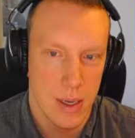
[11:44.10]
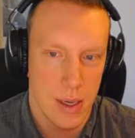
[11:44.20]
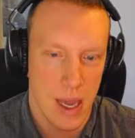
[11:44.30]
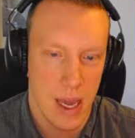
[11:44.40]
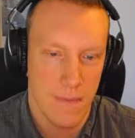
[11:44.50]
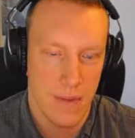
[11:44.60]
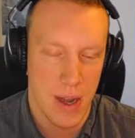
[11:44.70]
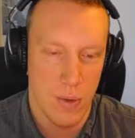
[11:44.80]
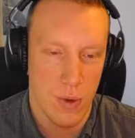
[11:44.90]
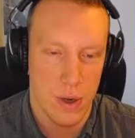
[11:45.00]
Yeah,
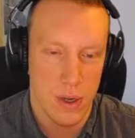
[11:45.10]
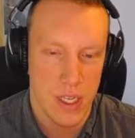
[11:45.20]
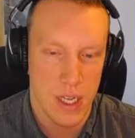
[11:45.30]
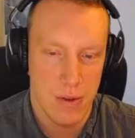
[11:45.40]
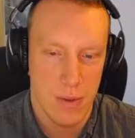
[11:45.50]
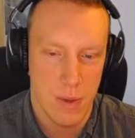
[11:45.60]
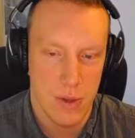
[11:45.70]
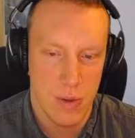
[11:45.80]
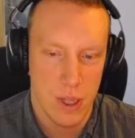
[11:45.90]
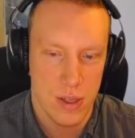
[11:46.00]
Flying Water. This hungry bird
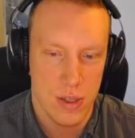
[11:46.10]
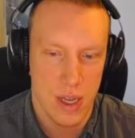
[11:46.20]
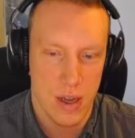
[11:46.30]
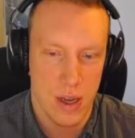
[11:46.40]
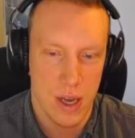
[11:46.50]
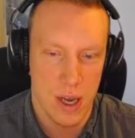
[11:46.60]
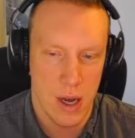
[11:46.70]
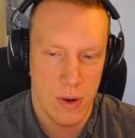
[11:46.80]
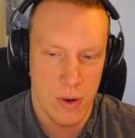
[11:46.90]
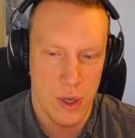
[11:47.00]
swallows uh,
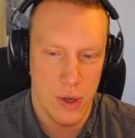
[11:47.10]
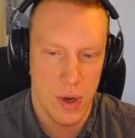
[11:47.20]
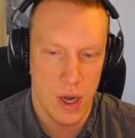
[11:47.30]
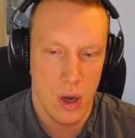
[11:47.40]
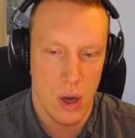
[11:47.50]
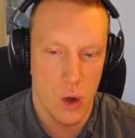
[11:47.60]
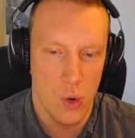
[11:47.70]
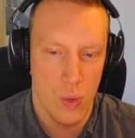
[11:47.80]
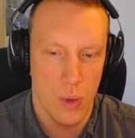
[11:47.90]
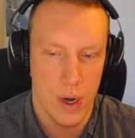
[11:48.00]
Arrokuda
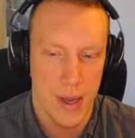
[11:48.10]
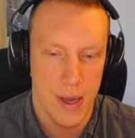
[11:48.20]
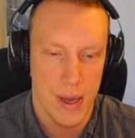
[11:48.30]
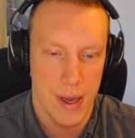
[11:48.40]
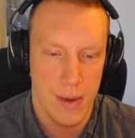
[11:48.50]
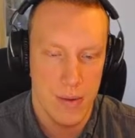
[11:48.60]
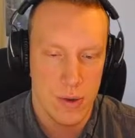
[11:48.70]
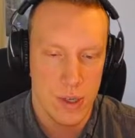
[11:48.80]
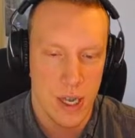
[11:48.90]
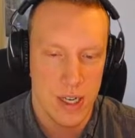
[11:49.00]
whole.
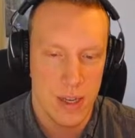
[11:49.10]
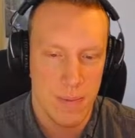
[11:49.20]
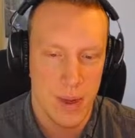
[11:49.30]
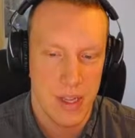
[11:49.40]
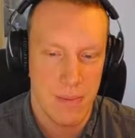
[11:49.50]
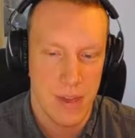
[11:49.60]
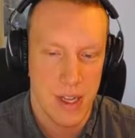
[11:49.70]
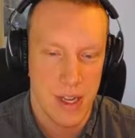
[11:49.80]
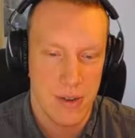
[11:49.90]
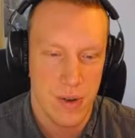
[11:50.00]
Occasionally makes a
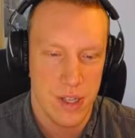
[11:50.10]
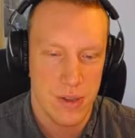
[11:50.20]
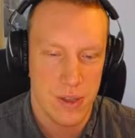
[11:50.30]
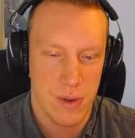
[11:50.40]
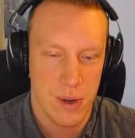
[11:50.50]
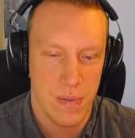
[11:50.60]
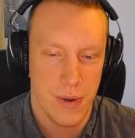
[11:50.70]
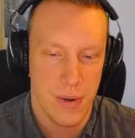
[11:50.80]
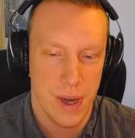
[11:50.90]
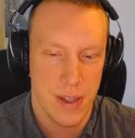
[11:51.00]
mistake and tries to swallow a
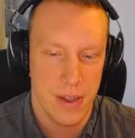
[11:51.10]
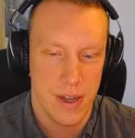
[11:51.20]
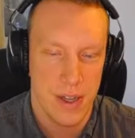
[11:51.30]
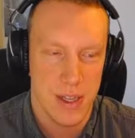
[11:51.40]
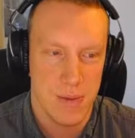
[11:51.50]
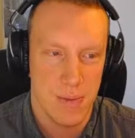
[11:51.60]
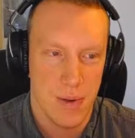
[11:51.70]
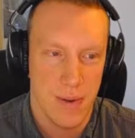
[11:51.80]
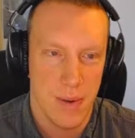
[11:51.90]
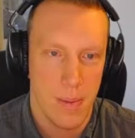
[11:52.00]
Pokemon other than its
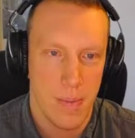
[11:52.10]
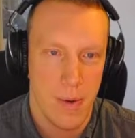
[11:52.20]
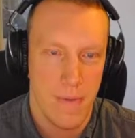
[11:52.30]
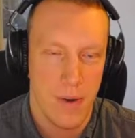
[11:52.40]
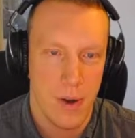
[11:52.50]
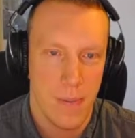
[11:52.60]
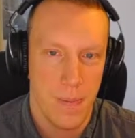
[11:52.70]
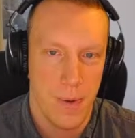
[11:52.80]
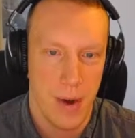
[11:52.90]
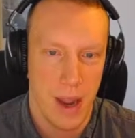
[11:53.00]
preferred
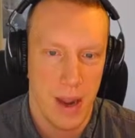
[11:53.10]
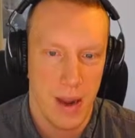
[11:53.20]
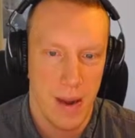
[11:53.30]
prey.